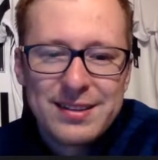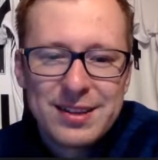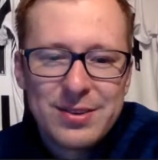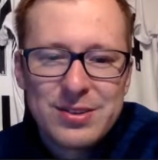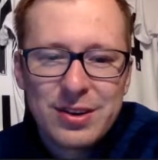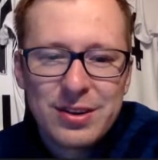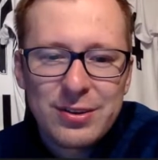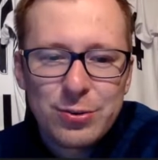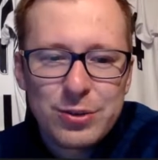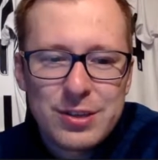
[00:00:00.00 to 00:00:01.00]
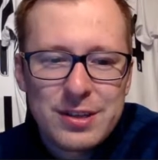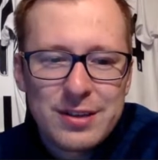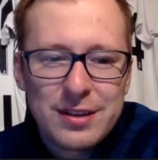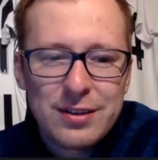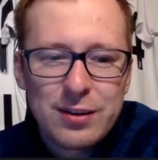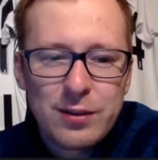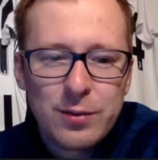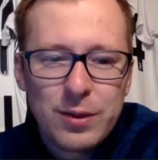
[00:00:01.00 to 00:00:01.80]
how I started to watch Italy and love Del